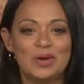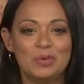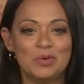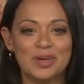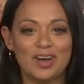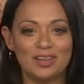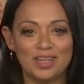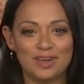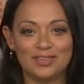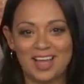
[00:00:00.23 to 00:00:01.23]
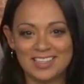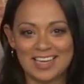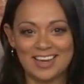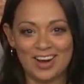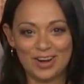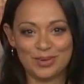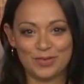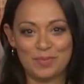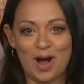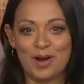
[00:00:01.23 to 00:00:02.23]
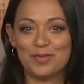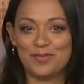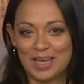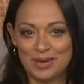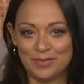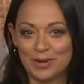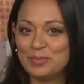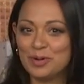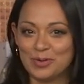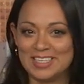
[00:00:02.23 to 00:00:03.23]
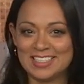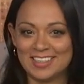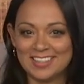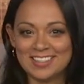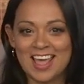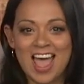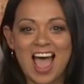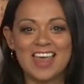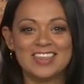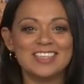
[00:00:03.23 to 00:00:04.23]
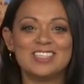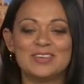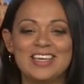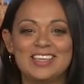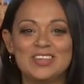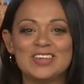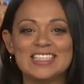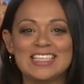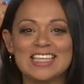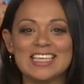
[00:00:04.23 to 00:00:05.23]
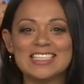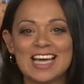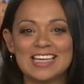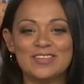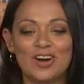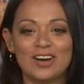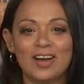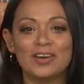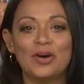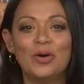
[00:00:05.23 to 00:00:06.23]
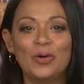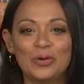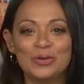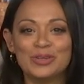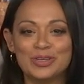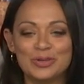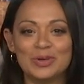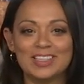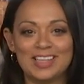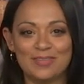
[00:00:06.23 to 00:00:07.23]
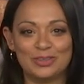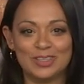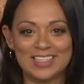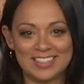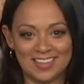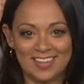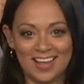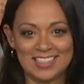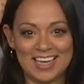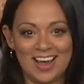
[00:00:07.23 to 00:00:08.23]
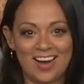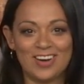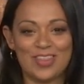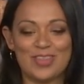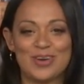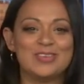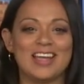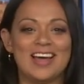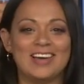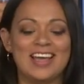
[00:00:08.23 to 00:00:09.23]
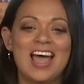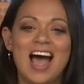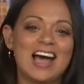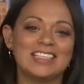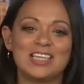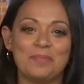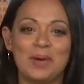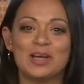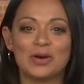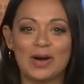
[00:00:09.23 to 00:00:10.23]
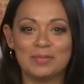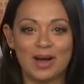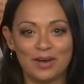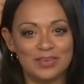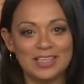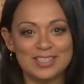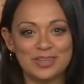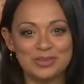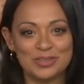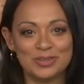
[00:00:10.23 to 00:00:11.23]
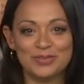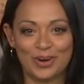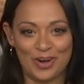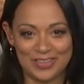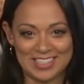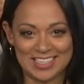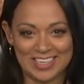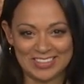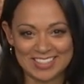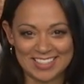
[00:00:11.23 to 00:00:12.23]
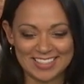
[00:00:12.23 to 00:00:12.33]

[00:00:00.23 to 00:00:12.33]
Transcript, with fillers: Well, we all love latte art from our favorite baristas. And this week, you can see this kind of art on a whole new level. It's the Latte Art Throwdown. I stopped by Creme Coffee and Social for all the details.